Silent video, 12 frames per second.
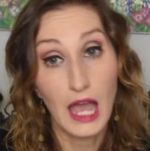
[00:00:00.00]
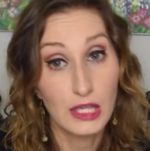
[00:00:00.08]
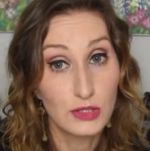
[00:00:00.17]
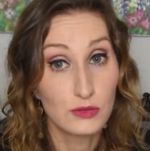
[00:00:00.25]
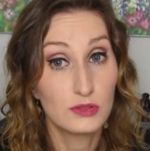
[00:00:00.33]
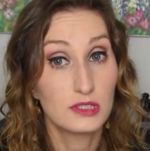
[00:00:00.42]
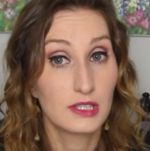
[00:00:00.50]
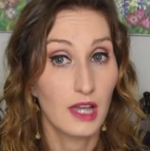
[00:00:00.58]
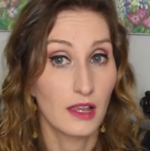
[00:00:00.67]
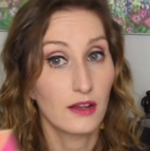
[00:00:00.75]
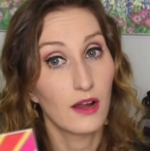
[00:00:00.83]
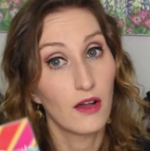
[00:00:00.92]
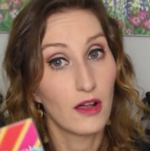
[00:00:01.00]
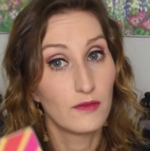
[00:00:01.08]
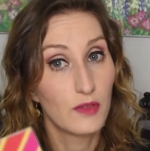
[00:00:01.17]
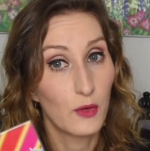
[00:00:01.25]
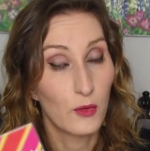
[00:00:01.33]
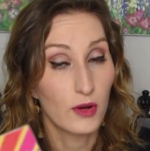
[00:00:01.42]
I used the color of
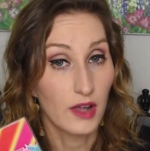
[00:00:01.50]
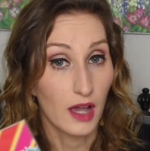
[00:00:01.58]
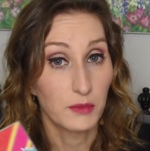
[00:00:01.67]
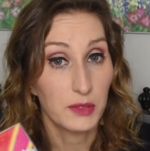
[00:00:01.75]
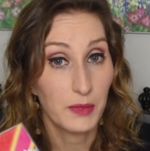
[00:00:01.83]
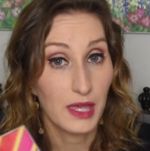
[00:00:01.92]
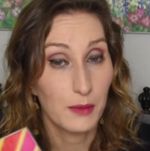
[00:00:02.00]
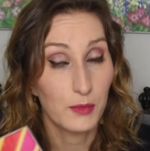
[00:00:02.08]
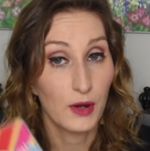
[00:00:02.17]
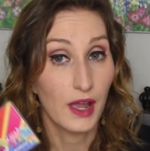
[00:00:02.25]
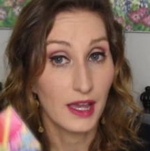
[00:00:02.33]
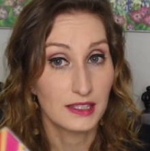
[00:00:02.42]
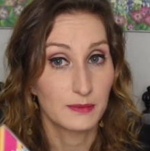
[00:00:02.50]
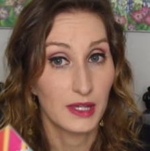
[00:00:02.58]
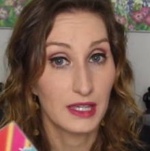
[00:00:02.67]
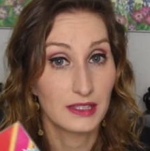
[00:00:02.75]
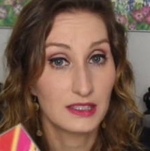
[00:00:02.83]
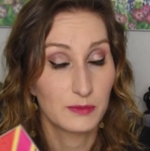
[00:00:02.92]
the origami paper as
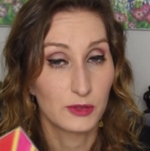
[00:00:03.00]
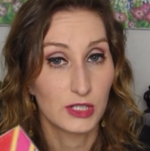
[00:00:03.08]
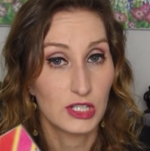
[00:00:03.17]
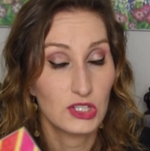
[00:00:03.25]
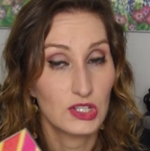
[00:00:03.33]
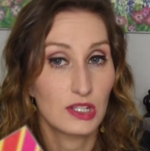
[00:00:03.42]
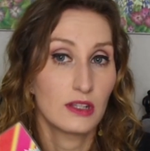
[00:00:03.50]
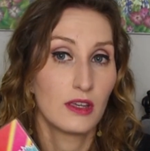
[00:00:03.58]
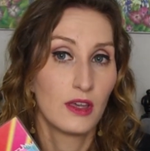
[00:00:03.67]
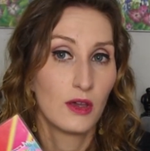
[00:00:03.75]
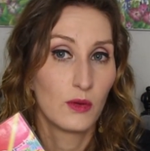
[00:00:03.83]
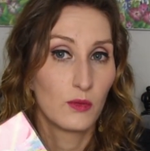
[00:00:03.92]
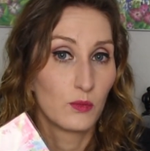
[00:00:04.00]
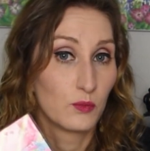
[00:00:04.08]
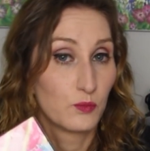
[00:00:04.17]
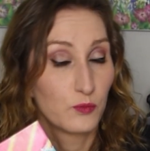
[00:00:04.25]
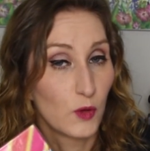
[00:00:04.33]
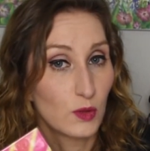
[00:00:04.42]
my inspiration,
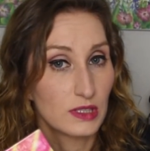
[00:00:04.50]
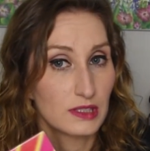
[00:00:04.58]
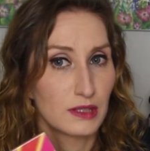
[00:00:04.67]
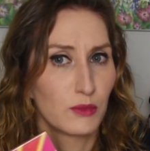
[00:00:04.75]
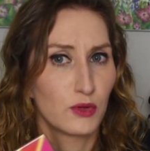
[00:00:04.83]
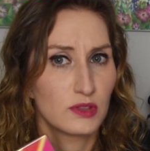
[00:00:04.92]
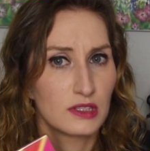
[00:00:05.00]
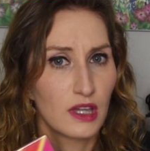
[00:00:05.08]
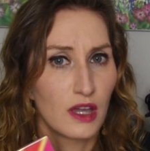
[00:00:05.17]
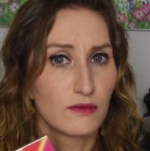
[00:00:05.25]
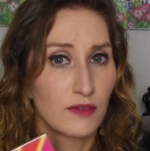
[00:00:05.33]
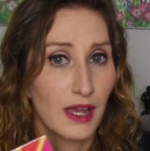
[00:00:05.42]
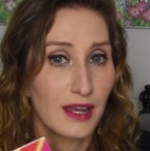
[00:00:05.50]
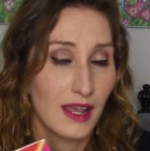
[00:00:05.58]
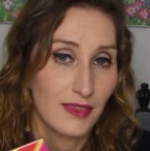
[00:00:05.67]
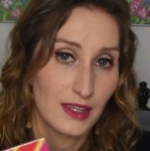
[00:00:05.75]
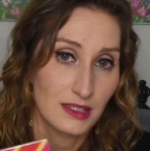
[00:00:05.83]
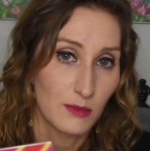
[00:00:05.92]
focusing mostly on red
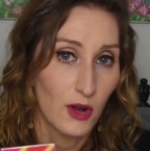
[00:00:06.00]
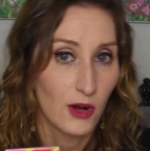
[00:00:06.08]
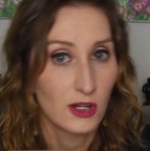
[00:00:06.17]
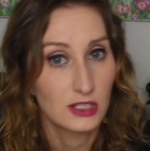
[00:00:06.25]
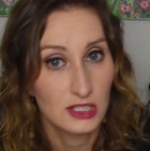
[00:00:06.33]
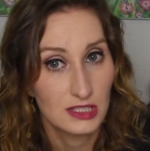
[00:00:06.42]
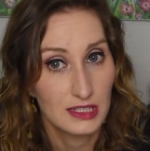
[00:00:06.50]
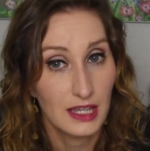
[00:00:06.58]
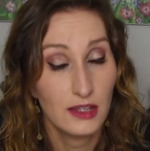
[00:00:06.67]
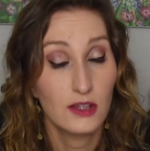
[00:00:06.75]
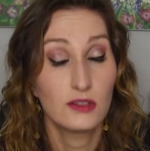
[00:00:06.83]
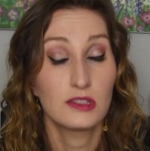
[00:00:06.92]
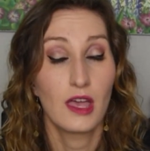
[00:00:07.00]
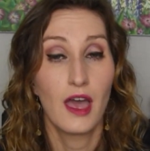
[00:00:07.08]
and then some oranges and yellows.